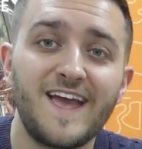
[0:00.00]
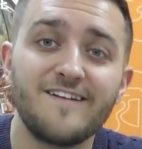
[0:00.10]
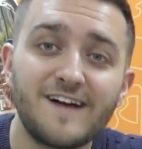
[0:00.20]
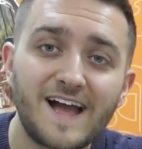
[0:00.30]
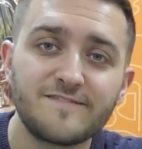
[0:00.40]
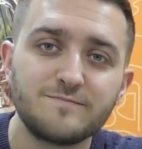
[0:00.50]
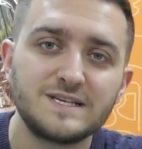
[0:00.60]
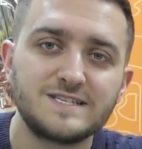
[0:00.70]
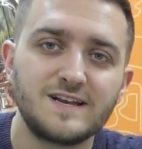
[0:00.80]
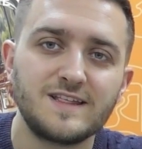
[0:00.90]
If I have
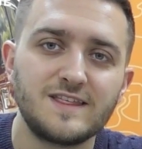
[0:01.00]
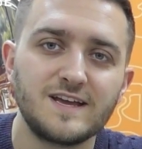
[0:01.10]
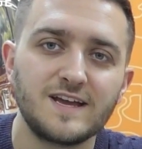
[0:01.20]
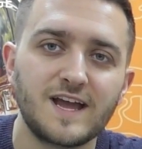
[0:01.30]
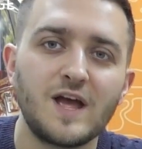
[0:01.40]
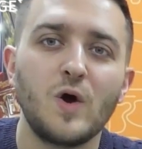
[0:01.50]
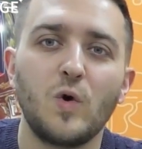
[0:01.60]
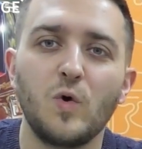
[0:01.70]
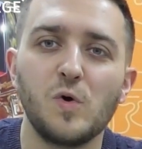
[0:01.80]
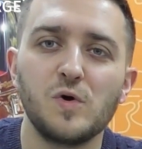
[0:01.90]
missed anything
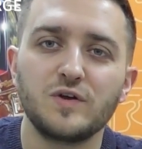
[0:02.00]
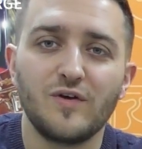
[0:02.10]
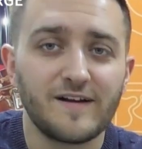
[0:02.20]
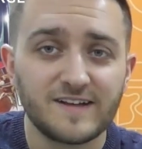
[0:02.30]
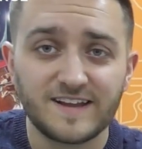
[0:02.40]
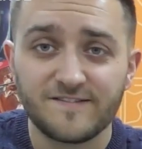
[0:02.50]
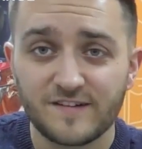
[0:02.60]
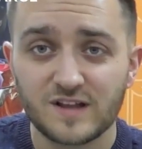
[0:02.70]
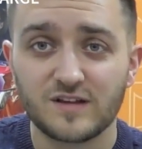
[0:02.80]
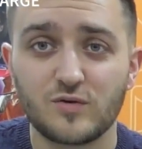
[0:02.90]
or you have any
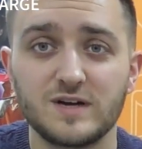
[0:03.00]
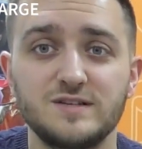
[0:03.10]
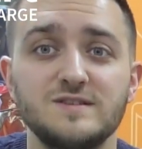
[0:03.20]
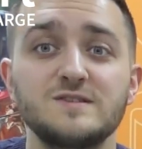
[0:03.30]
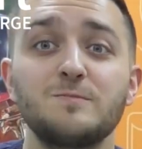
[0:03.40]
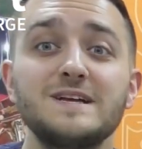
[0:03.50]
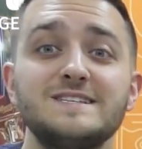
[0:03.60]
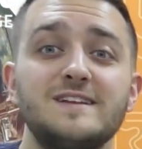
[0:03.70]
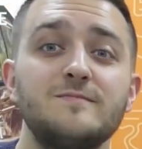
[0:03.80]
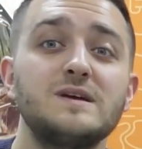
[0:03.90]
further questions,
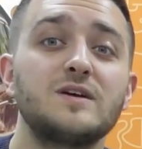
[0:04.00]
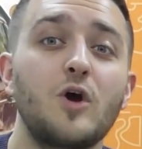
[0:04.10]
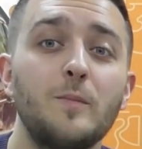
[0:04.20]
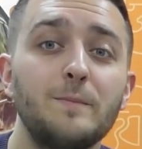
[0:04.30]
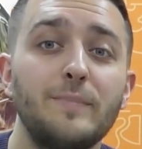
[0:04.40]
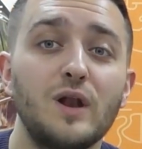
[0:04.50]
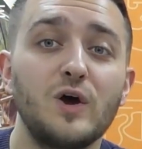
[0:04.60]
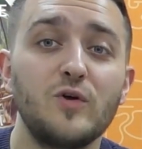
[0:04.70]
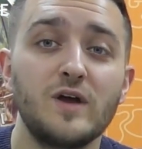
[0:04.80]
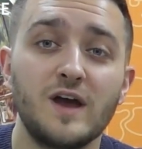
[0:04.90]
please leave me a comment
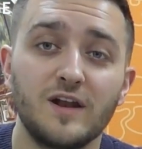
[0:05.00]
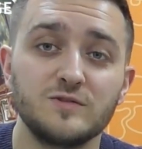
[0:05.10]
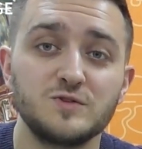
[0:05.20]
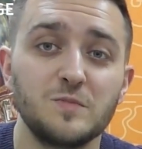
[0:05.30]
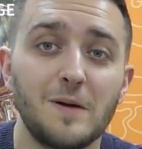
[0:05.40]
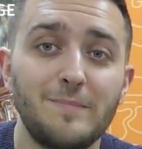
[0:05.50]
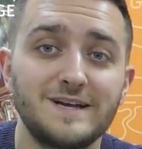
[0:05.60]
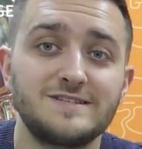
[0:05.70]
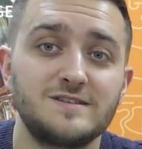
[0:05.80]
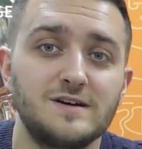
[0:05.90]
below and I'll do my
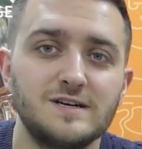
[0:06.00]
best